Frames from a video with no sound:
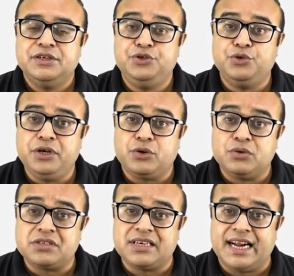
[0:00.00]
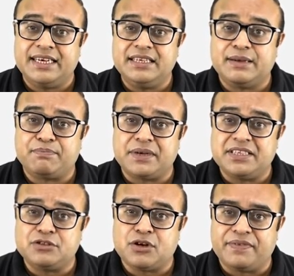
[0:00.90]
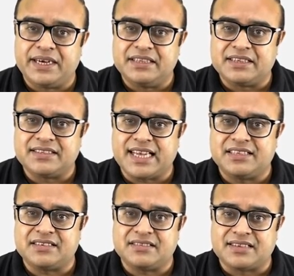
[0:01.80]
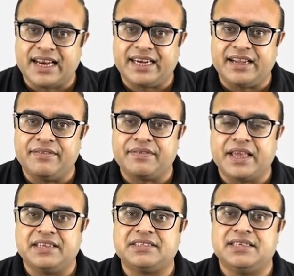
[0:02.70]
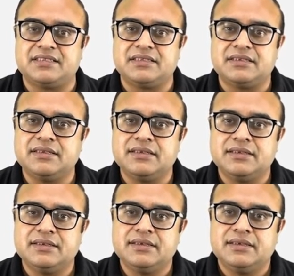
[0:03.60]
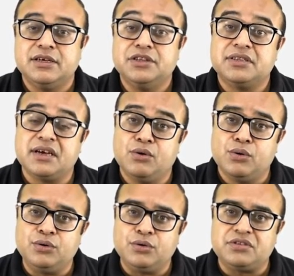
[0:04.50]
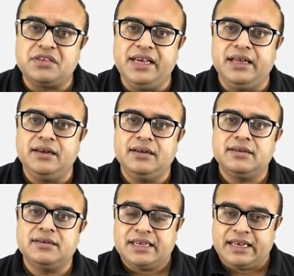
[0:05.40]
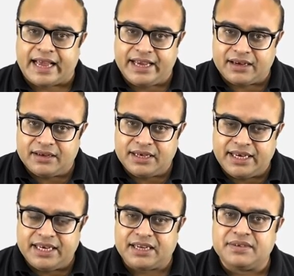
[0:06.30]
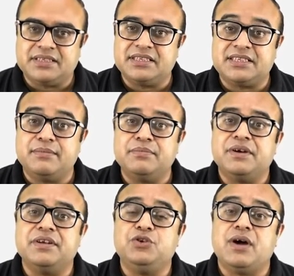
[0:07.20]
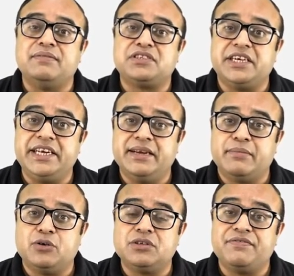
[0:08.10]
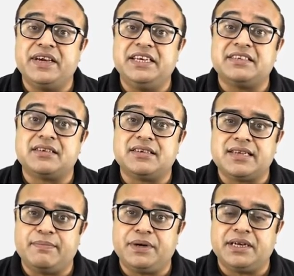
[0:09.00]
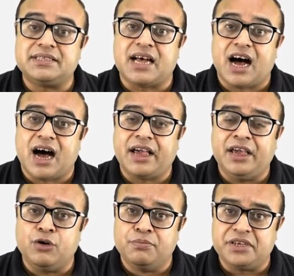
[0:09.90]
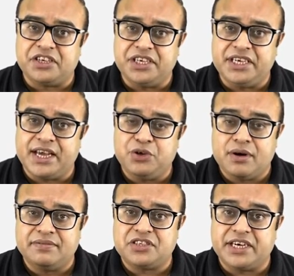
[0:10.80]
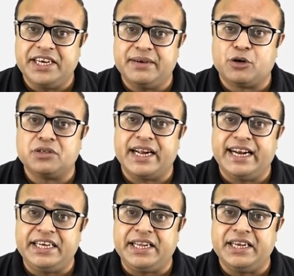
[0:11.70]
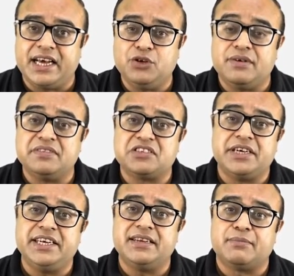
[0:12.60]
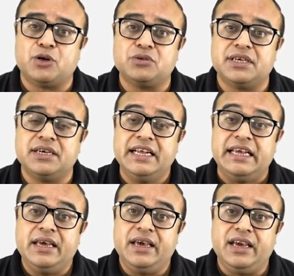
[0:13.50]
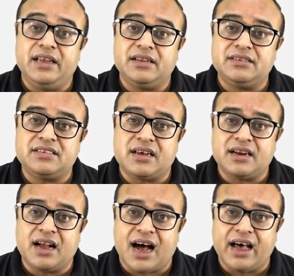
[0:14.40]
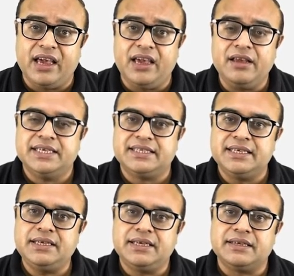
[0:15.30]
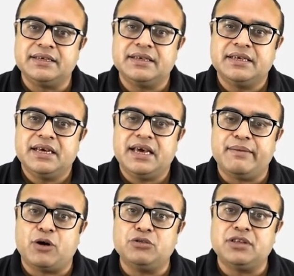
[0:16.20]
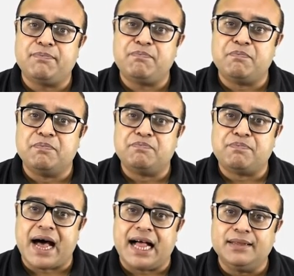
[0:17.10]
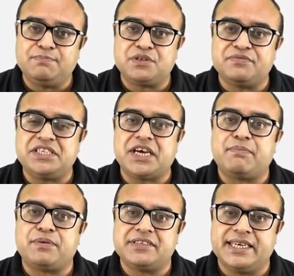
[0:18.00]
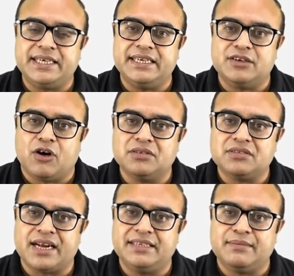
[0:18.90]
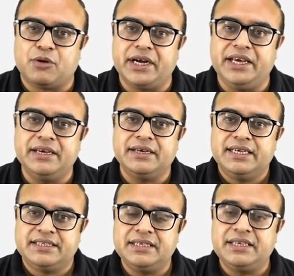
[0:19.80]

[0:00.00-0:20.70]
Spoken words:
uricose gland, the presence of it in the sex selective cases, the gonocele, like in nervous system you have studied about the various receptors, eye, ommatidia, you have studied about the antenna, you have studied about the anal cerci, isn't it? About the palps which are present inside the body, isn't